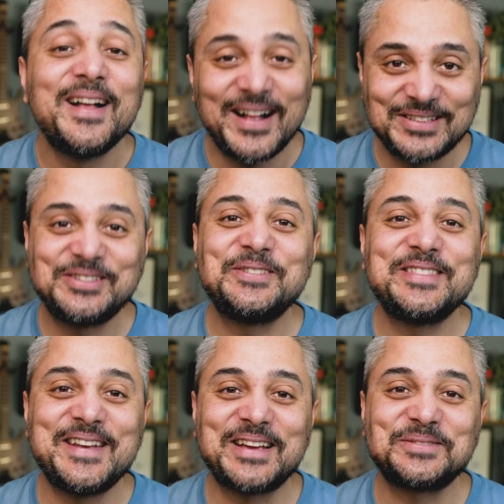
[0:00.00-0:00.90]
I'll see you in
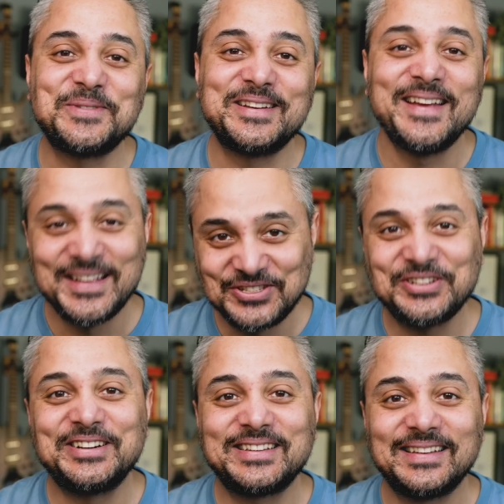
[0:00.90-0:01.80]
the next one.
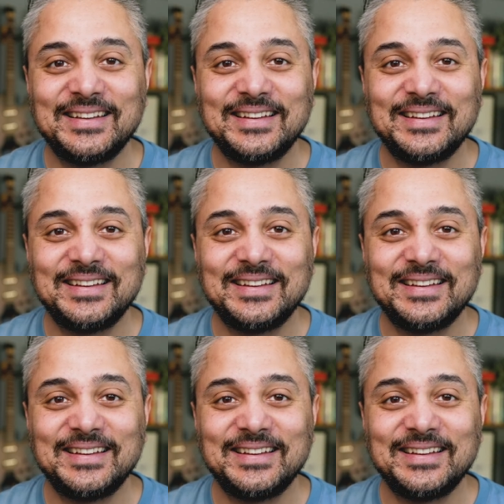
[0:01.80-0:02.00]
Cheers.